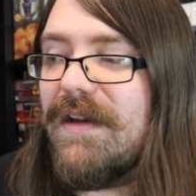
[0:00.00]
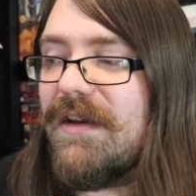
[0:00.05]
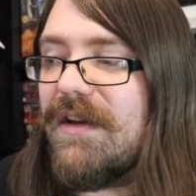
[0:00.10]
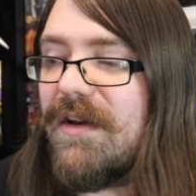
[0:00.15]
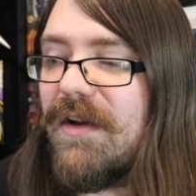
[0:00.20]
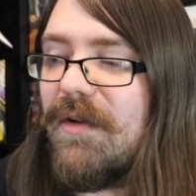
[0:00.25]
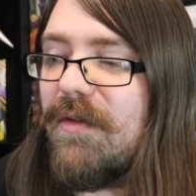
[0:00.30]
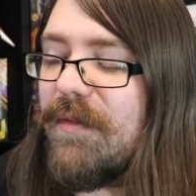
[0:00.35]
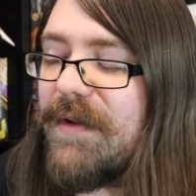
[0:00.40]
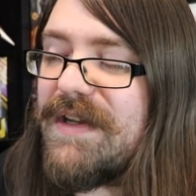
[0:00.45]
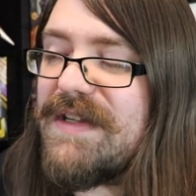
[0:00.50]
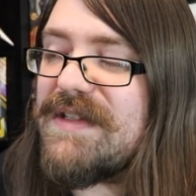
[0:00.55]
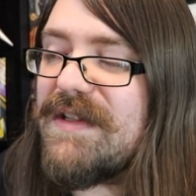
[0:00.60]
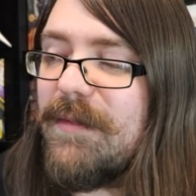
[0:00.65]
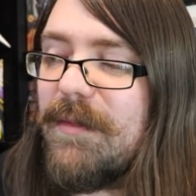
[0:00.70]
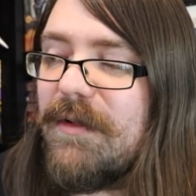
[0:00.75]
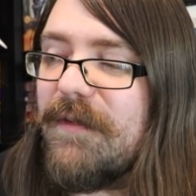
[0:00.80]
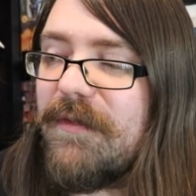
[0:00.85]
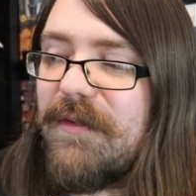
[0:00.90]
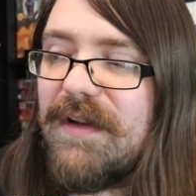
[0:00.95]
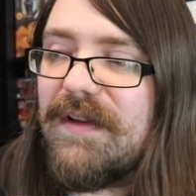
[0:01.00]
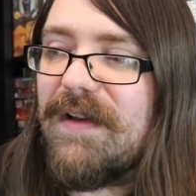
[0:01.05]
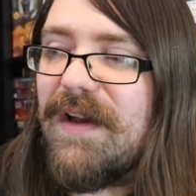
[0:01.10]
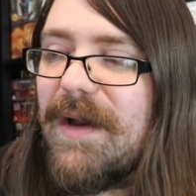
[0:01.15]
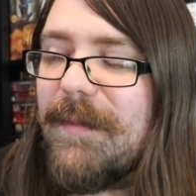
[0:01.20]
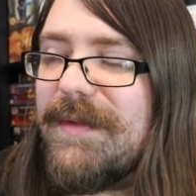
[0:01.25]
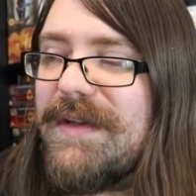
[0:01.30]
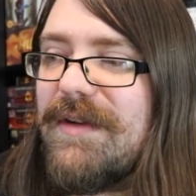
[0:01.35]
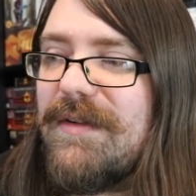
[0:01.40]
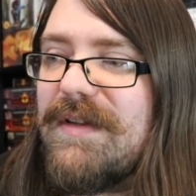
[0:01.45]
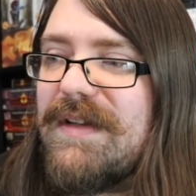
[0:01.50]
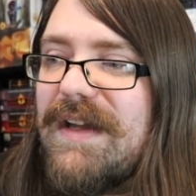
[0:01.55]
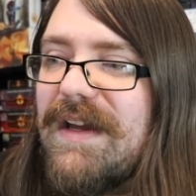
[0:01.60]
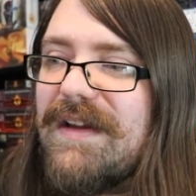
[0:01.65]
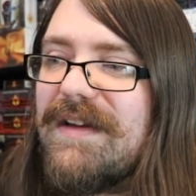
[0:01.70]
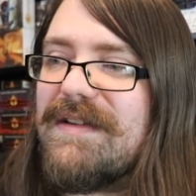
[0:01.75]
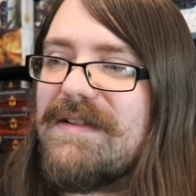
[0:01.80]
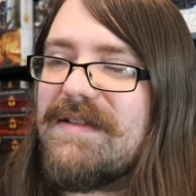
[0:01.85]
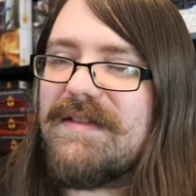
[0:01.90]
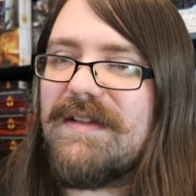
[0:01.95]
you know, reasonable for a top tier
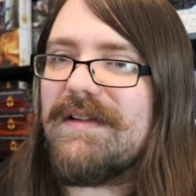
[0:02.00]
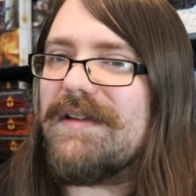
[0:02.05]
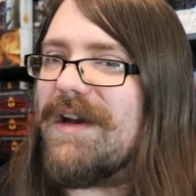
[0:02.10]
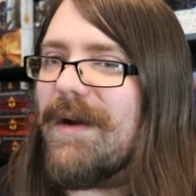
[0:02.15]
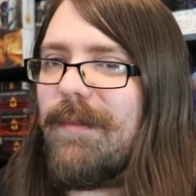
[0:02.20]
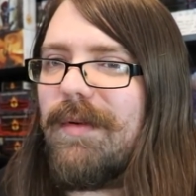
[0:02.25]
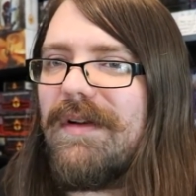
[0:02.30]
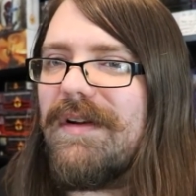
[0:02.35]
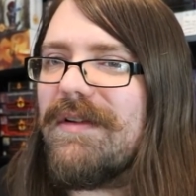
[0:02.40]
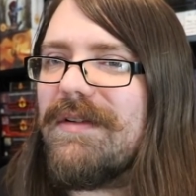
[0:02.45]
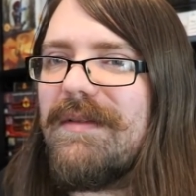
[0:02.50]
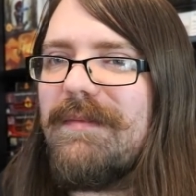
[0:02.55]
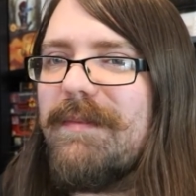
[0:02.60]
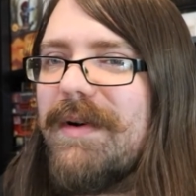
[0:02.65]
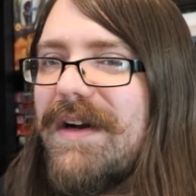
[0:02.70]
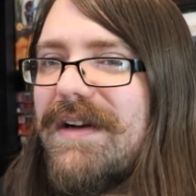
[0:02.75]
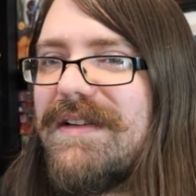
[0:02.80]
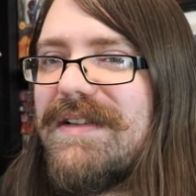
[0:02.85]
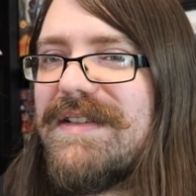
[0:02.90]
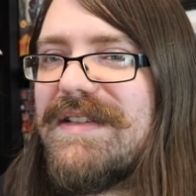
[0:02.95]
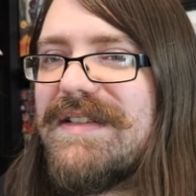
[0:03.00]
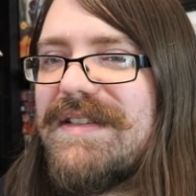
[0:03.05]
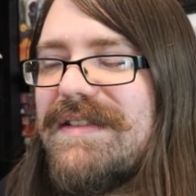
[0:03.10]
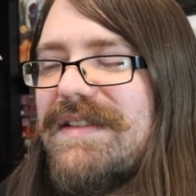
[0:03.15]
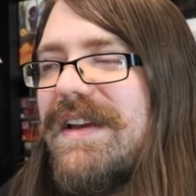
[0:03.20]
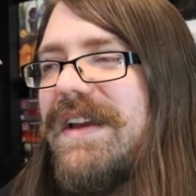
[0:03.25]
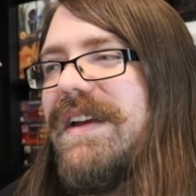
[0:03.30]
deck is like a couple hundred bucks.